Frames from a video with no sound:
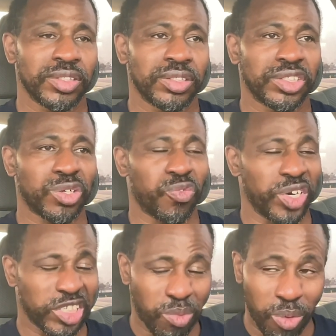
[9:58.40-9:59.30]
So from
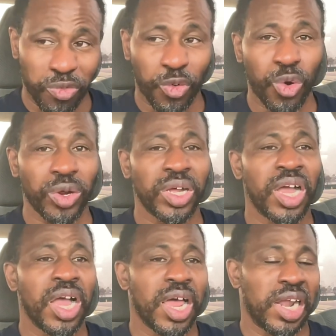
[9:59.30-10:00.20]
this moment forward,
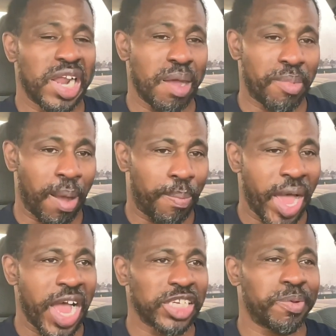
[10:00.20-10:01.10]
let my
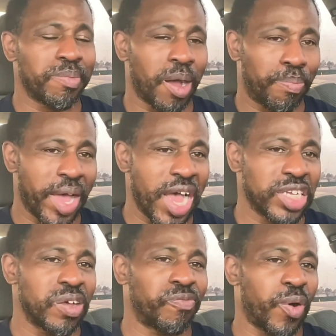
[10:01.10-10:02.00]
past be my
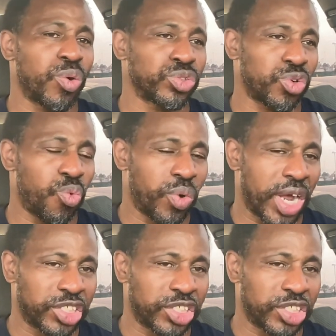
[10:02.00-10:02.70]
past and focus on what I